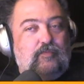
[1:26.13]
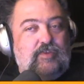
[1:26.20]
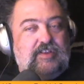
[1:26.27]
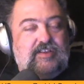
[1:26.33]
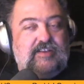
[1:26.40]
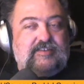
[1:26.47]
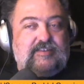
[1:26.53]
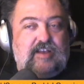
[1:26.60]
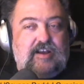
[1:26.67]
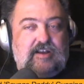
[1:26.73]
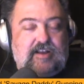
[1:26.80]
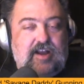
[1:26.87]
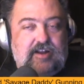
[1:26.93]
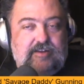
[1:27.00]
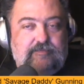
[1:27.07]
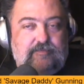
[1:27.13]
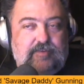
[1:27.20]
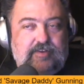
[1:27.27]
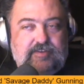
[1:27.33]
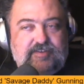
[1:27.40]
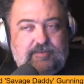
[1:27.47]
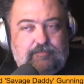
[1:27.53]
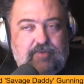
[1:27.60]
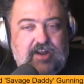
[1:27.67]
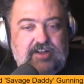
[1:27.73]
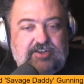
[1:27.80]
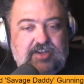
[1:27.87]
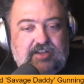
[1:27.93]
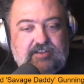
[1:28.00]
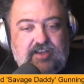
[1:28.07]
this kind of is a branch
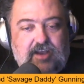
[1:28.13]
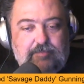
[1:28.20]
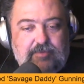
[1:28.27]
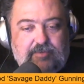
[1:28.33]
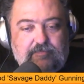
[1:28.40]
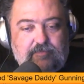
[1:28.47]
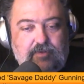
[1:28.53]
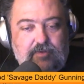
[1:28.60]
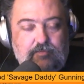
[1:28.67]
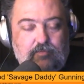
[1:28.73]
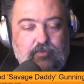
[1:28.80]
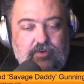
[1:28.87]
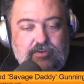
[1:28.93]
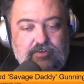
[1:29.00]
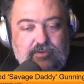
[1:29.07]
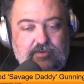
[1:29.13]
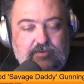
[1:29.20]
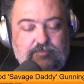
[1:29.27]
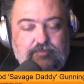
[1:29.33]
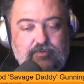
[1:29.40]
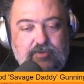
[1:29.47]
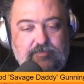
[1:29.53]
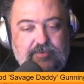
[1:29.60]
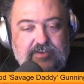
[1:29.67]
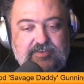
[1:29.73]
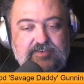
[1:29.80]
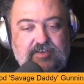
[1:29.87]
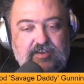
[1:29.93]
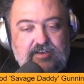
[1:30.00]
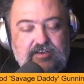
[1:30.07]
out topic from one of the
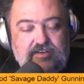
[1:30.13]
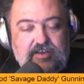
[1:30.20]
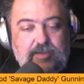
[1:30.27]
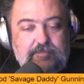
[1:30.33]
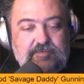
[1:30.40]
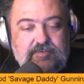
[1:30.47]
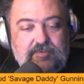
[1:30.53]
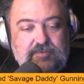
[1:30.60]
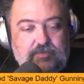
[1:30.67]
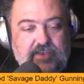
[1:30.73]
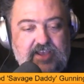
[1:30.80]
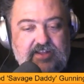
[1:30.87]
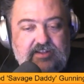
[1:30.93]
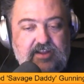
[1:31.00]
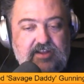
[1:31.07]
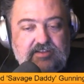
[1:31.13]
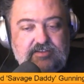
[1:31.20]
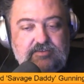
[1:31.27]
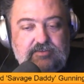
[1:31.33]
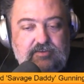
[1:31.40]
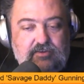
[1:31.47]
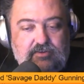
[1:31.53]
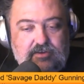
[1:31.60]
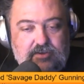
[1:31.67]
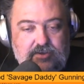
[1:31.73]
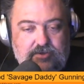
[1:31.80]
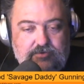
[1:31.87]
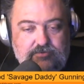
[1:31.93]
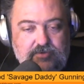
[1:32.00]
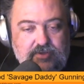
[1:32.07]
previous episodes we had not too long
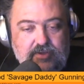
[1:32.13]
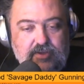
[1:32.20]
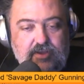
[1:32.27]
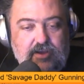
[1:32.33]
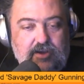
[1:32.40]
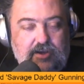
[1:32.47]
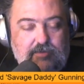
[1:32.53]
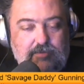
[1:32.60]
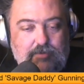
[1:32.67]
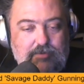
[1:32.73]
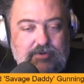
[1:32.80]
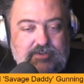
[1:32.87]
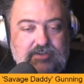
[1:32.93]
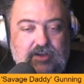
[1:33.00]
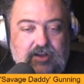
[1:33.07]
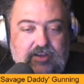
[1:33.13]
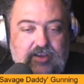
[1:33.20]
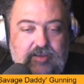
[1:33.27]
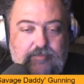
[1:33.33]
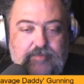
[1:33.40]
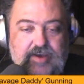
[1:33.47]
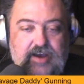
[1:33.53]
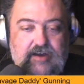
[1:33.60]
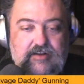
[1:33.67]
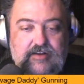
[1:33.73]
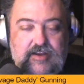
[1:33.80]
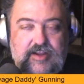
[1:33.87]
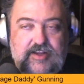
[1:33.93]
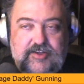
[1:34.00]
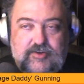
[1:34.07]
ago, where we were talking about
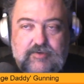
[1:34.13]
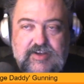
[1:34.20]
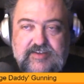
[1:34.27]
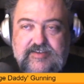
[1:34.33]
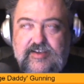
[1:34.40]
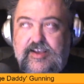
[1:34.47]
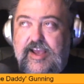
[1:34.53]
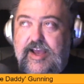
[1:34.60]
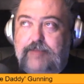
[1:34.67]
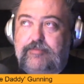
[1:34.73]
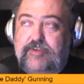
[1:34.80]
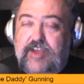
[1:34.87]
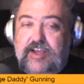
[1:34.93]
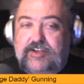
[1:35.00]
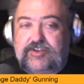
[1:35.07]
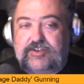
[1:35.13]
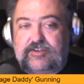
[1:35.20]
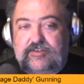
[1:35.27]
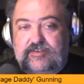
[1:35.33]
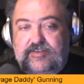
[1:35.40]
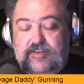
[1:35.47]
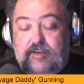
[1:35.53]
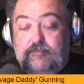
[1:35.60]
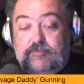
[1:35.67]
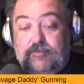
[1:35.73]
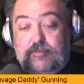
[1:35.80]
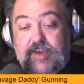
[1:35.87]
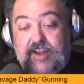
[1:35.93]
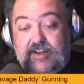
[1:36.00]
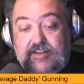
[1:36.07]
interesting applications of
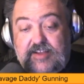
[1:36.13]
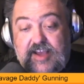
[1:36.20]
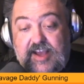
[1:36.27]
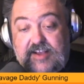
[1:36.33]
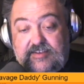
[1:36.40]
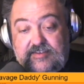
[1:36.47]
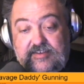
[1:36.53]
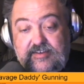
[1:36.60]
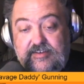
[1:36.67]
dramatic task.